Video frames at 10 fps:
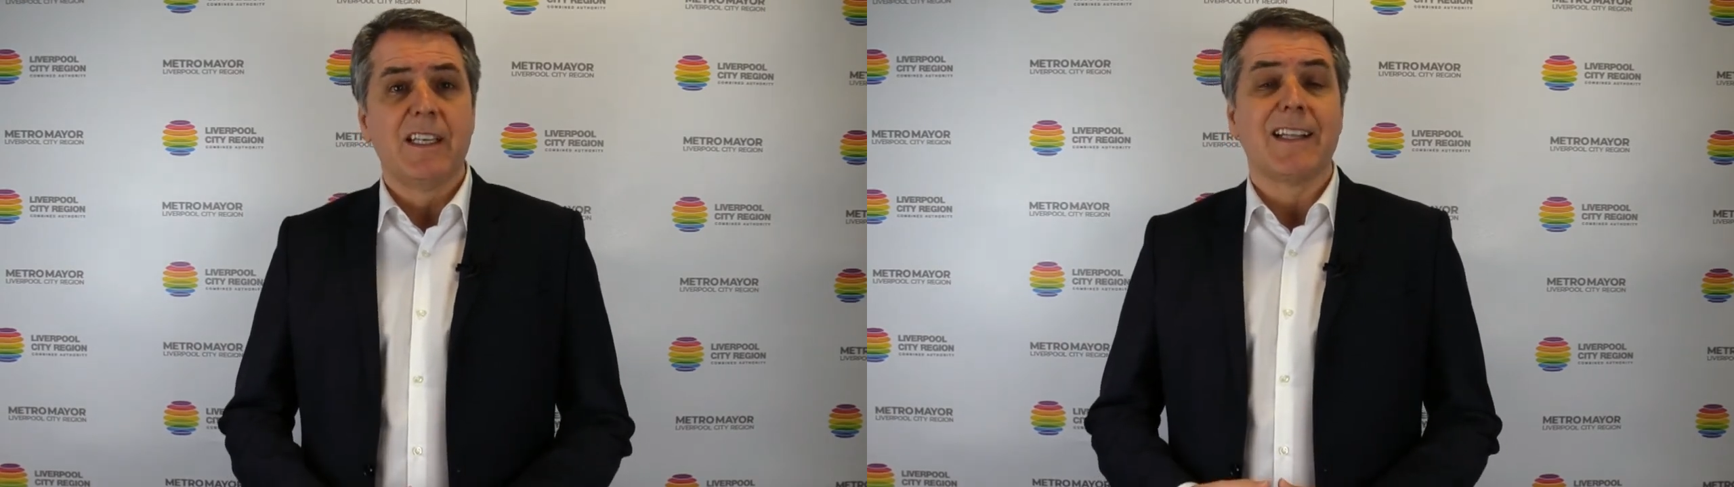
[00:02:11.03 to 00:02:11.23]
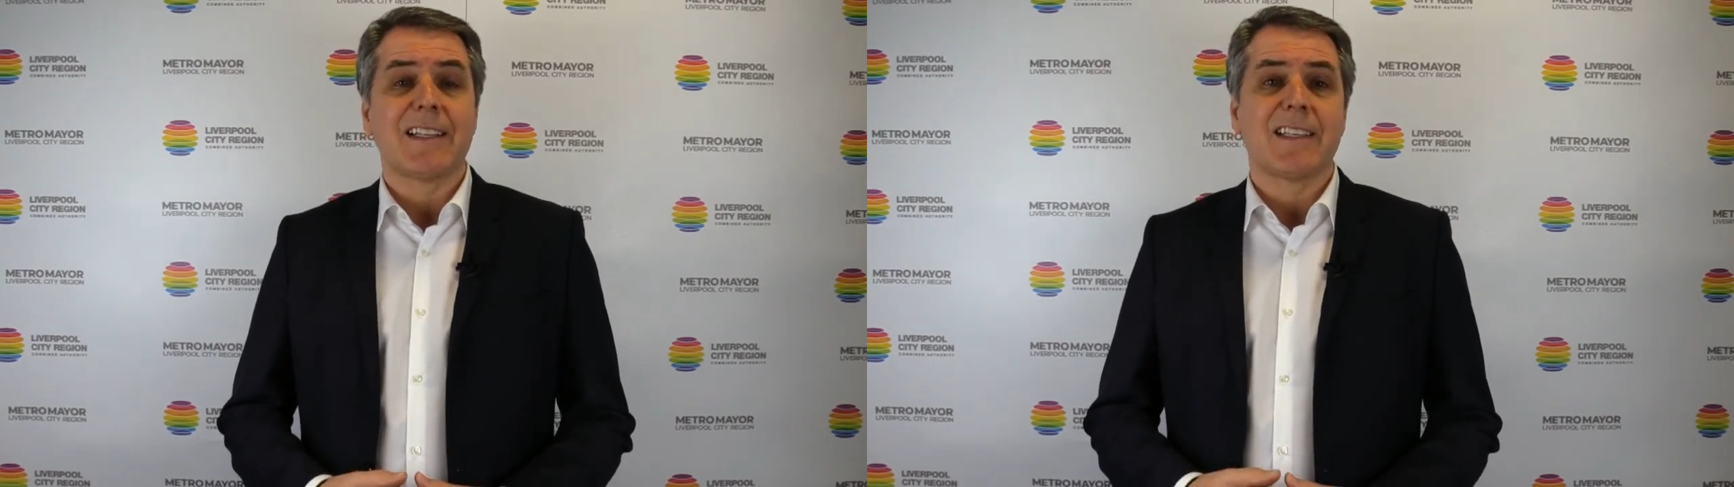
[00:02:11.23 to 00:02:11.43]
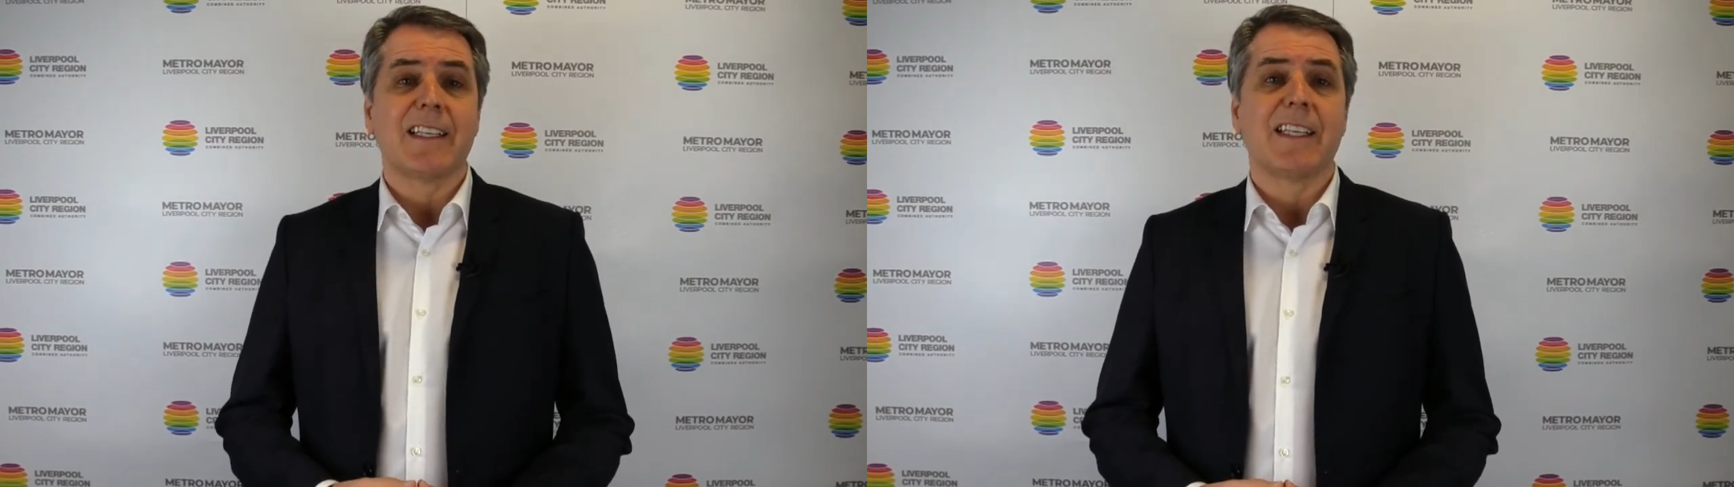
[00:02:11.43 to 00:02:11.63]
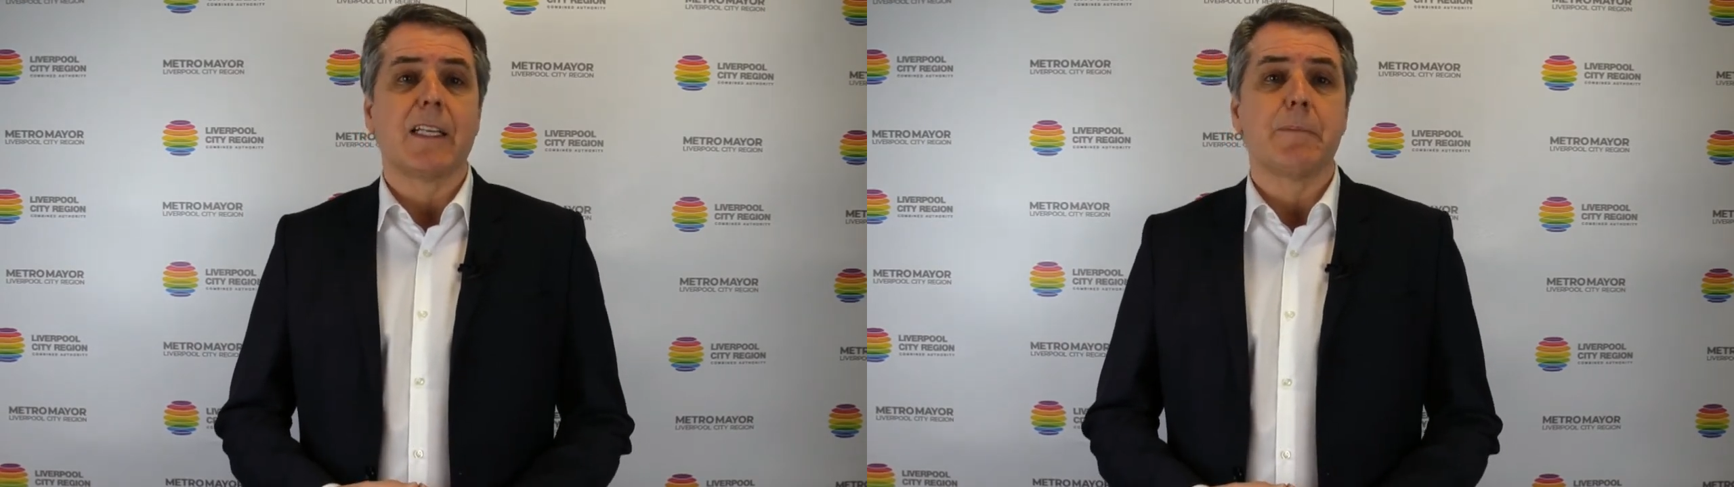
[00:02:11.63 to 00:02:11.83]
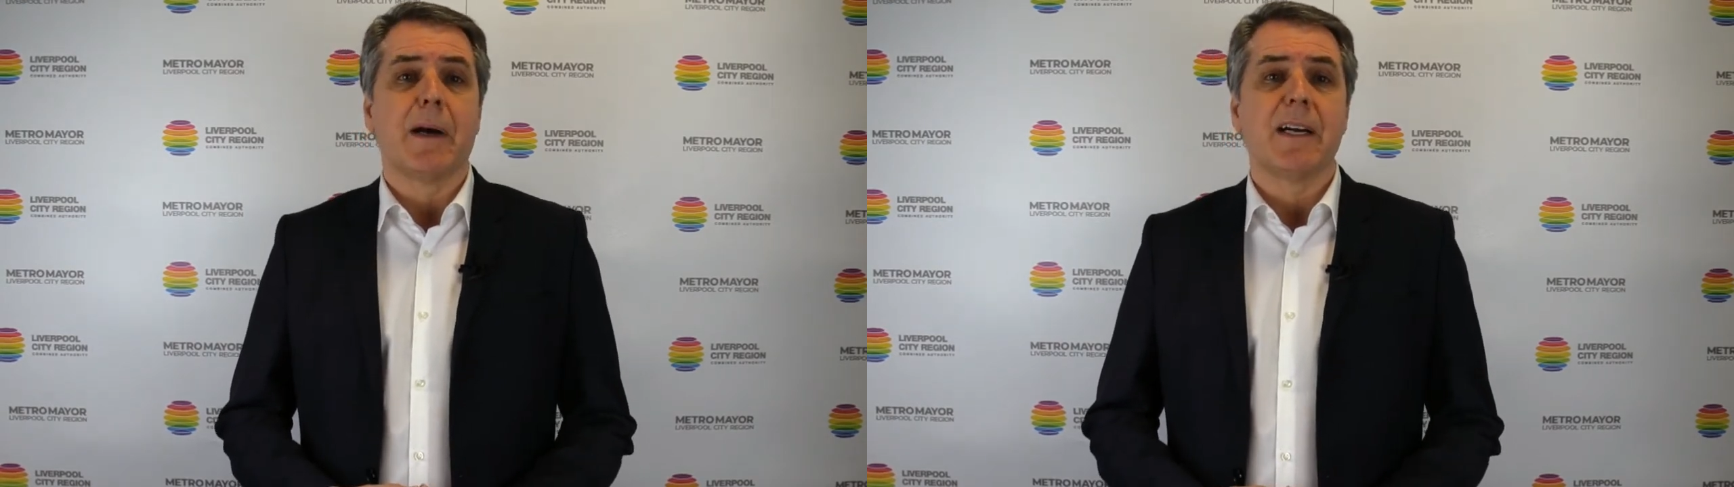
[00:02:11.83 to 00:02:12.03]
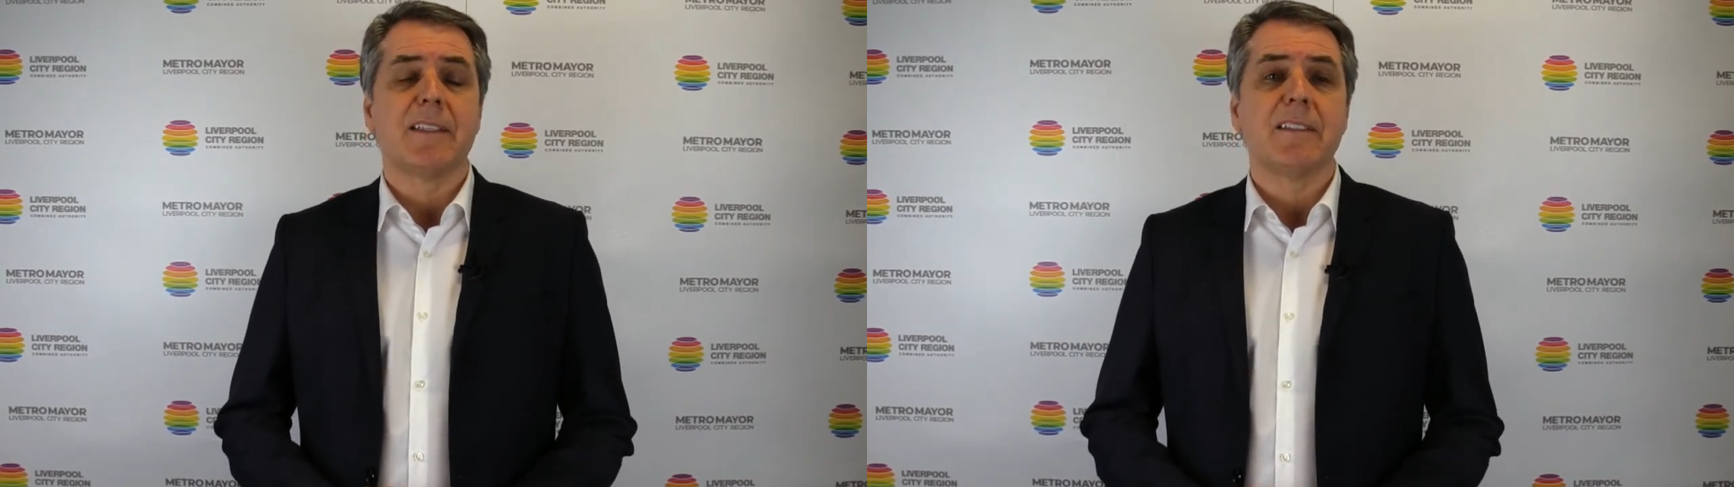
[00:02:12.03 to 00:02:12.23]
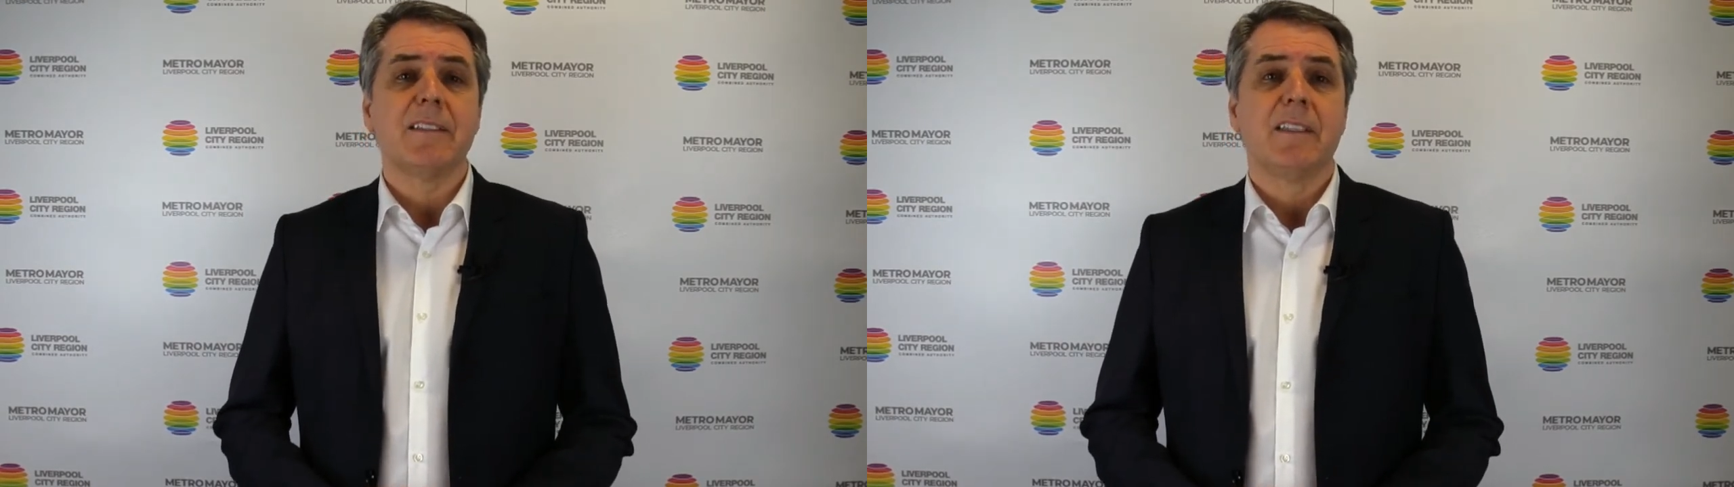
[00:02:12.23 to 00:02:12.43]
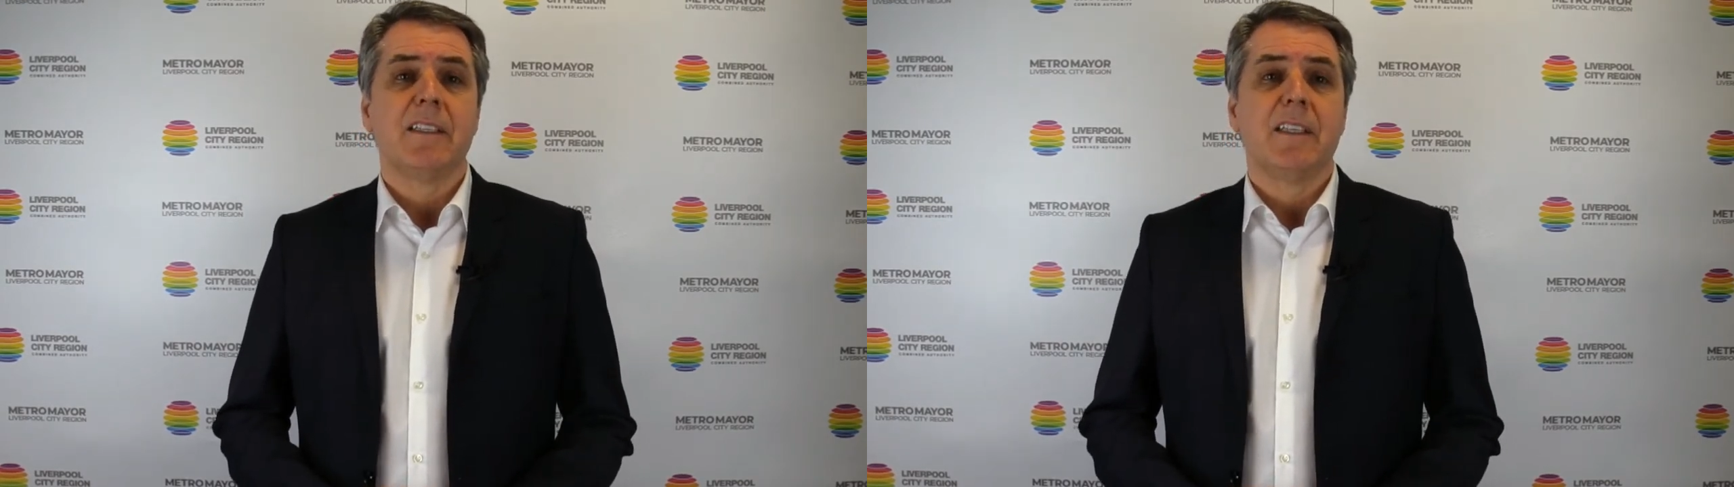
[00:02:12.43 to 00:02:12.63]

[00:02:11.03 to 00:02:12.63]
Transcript: that's legally binding,